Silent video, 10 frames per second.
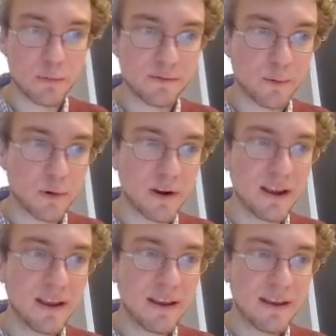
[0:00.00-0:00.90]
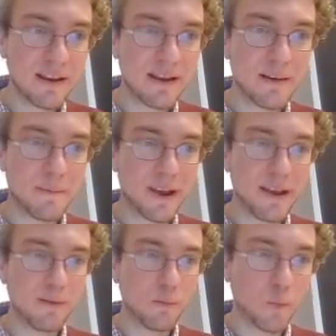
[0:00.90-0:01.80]
Well, before
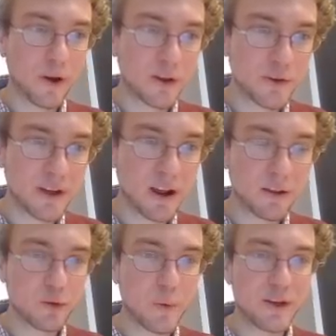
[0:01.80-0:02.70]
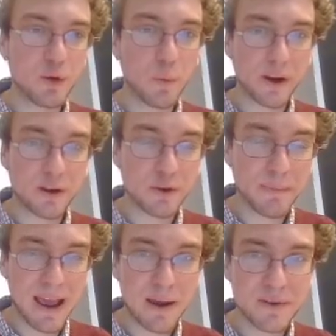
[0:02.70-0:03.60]
my $100 went to
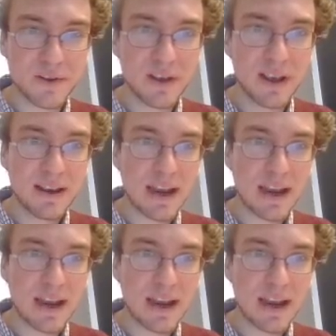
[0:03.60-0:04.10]
100 pounds.